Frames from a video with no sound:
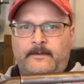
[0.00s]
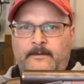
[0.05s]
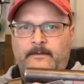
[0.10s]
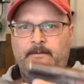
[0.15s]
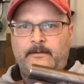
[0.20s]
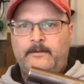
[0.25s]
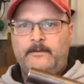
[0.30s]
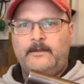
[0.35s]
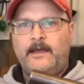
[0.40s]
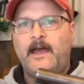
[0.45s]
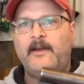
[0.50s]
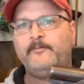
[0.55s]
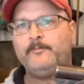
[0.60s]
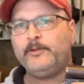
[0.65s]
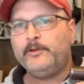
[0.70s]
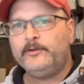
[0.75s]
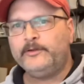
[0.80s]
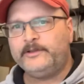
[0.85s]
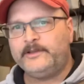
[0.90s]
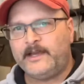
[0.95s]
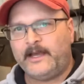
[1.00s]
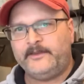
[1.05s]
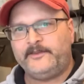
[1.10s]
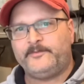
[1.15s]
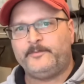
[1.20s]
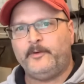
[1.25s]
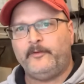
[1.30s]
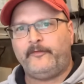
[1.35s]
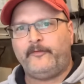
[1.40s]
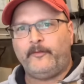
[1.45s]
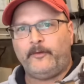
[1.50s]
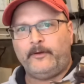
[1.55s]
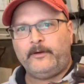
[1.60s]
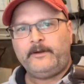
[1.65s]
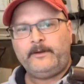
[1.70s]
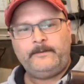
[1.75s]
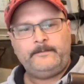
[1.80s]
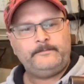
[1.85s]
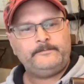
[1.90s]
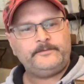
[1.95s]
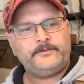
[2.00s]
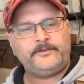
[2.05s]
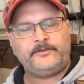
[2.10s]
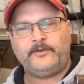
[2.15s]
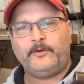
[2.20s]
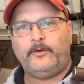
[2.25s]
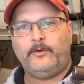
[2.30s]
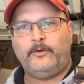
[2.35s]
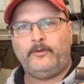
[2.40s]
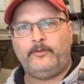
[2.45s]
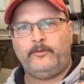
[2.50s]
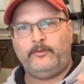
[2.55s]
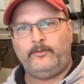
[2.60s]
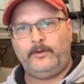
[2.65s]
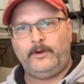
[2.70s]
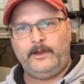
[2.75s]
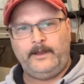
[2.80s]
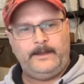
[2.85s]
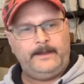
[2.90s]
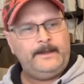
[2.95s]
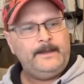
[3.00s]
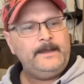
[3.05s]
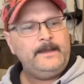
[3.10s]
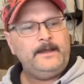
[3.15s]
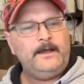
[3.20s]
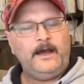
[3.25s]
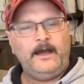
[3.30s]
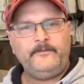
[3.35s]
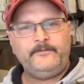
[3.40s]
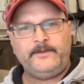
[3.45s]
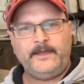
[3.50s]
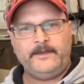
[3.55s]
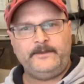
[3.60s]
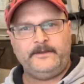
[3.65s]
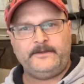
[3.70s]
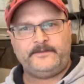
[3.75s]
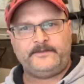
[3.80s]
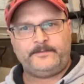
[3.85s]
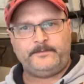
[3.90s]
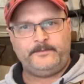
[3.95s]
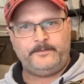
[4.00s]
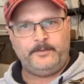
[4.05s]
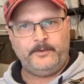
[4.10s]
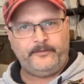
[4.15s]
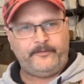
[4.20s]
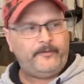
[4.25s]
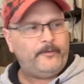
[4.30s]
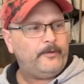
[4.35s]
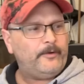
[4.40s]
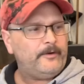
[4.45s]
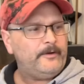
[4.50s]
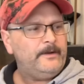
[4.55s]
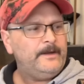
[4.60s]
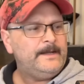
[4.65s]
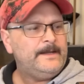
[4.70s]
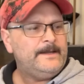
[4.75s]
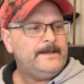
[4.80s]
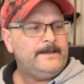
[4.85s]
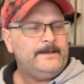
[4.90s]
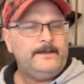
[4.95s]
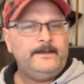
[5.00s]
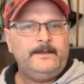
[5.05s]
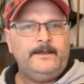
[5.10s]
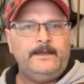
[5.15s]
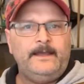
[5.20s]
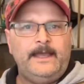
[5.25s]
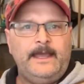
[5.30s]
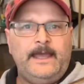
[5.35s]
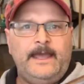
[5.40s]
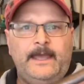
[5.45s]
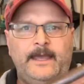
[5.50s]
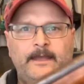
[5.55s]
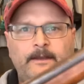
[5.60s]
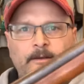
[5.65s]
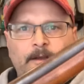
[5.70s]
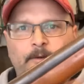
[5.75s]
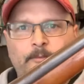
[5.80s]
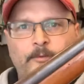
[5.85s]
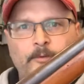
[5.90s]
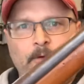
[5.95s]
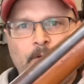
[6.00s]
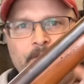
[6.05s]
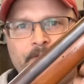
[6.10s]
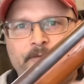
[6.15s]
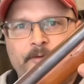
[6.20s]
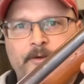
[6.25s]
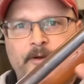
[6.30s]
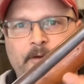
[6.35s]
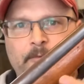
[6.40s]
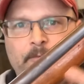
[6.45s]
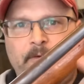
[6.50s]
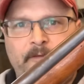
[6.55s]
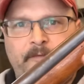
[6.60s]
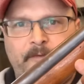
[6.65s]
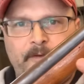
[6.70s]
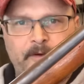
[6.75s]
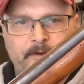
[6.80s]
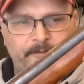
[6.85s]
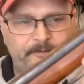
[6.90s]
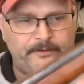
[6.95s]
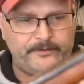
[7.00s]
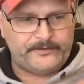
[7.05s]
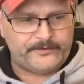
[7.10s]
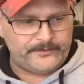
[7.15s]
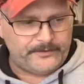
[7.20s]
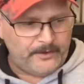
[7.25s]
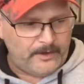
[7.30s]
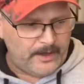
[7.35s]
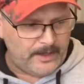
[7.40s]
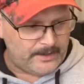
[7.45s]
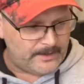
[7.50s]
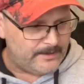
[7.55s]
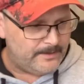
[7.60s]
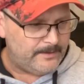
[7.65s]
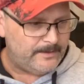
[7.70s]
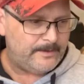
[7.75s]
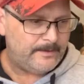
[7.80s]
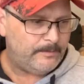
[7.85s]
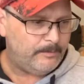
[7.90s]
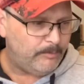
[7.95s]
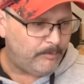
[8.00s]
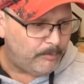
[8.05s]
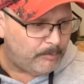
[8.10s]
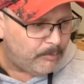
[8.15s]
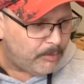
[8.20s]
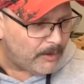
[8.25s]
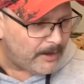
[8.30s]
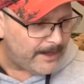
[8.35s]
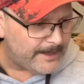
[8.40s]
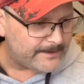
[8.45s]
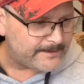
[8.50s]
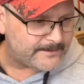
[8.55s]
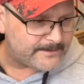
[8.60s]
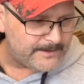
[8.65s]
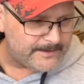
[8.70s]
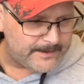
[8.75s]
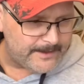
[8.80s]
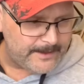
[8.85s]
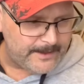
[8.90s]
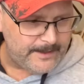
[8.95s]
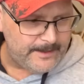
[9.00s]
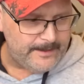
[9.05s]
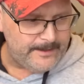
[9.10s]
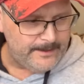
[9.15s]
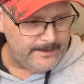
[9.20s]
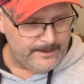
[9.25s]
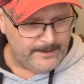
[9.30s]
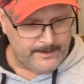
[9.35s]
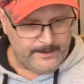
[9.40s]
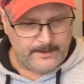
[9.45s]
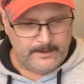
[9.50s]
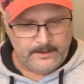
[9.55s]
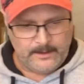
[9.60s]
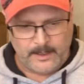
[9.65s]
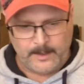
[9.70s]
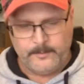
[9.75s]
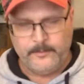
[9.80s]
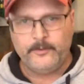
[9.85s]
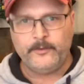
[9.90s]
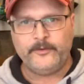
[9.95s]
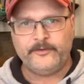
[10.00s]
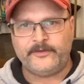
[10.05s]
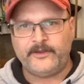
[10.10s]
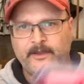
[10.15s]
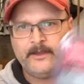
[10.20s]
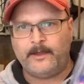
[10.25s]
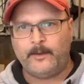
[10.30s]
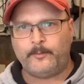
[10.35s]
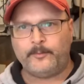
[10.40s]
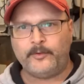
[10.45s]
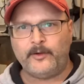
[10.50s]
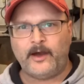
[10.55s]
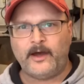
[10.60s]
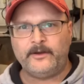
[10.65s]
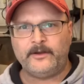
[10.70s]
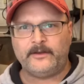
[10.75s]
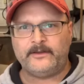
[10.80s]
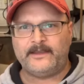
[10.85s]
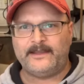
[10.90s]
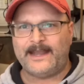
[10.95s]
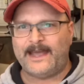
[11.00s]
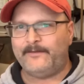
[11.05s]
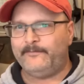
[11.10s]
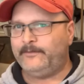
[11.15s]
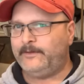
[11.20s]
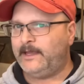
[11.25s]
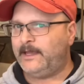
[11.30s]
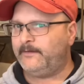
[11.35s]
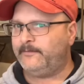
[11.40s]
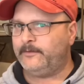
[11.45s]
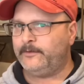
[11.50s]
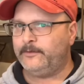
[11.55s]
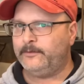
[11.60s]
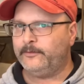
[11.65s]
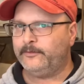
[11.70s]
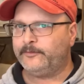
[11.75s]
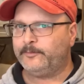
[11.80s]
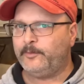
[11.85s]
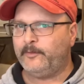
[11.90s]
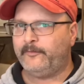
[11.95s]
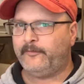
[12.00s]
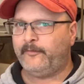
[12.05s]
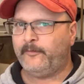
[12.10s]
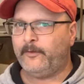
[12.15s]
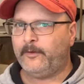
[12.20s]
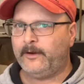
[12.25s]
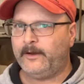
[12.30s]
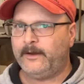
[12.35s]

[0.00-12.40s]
I've blued guns before. So uh, I've done this before. And we're also going to refinish the stock. But today, I'm using a product that I've never used before.